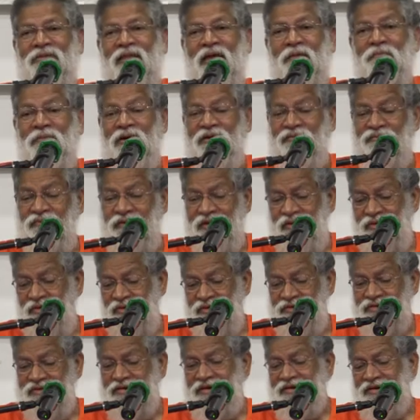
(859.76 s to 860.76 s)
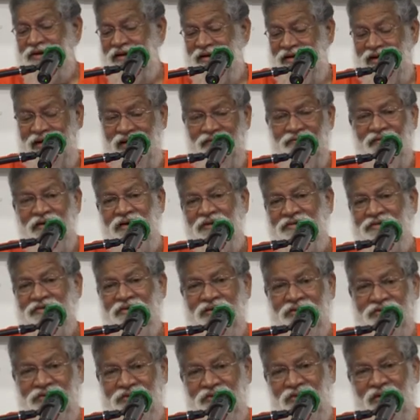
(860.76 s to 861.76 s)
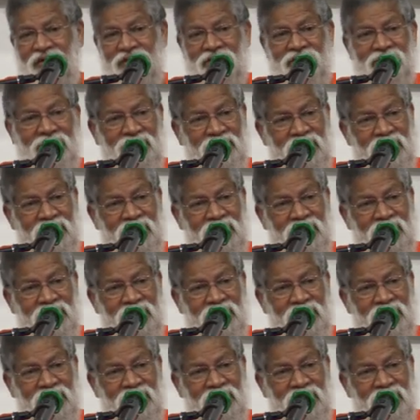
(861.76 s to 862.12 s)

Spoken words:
But we know certain levels astrology